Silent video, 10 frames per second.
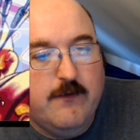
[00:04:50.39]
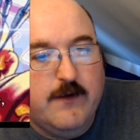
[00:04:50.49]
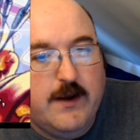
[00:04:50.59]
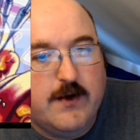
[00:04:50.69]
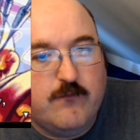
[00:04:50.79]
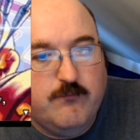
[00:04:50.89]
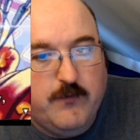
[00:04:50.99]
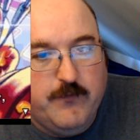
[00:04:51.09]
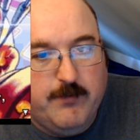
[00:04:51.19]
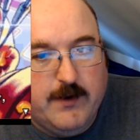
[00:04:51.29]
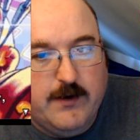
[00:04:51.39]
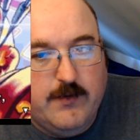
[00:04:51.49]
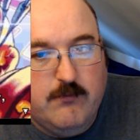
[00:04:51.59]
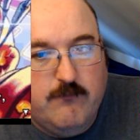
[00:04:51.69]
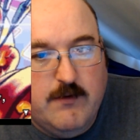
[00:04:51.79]
the X
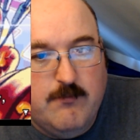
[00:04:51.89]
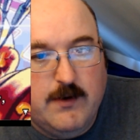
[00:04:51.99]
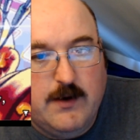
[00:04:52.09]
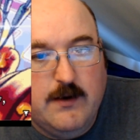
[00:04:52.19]
multiplied within me,